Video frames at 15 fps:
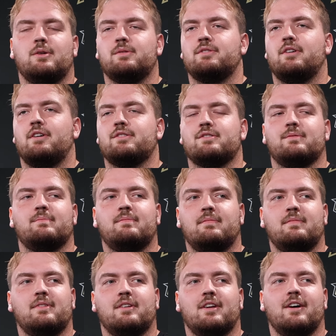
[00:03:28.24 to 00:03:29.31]
Oh, it's awesome.
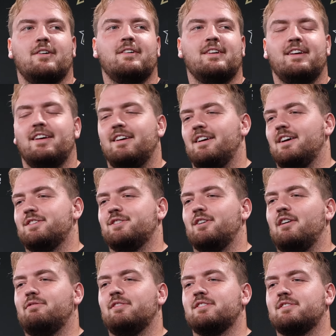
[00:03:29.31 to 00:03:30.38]
You know, as an
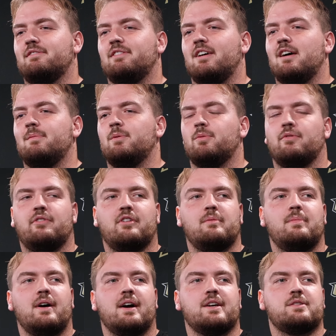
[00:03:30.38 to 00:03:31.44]
offensive lineman, we're very
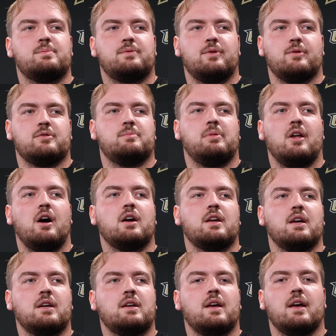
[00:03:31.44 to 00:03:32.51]
biased towards
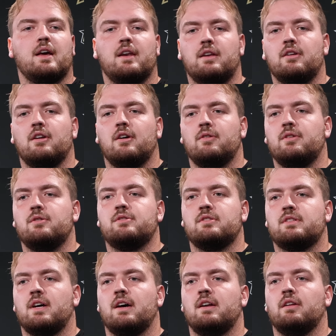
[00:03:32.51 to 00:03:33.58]
blocking and, you know,
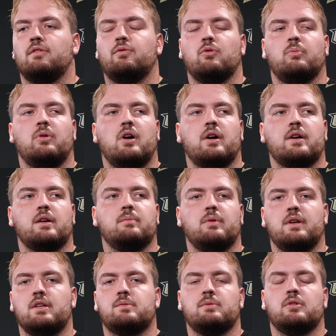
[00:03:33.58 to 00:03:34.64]
using tight ends for blocking,
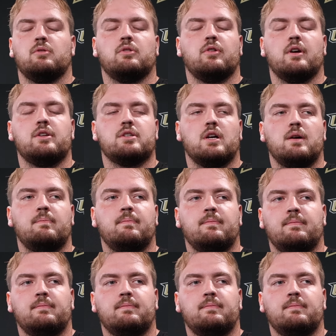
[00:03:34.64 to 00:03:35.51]
but he's been doing a great job.